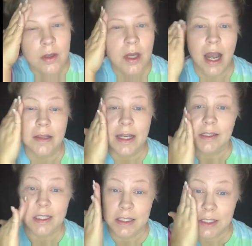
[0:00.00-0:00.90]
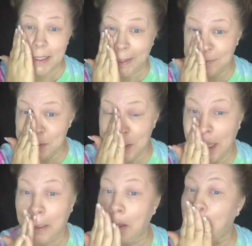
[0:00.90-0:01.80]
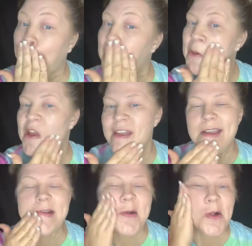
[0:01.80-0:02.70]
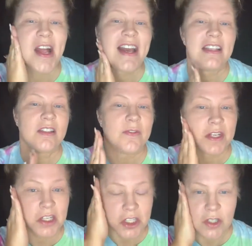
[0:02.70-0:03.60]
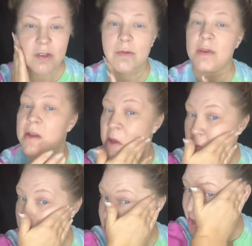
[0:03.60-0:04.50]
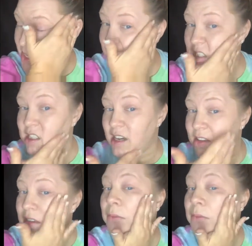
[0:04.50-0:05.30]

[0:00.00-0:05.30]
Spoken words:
I like this because it gives you that glass finish. But really, it's not the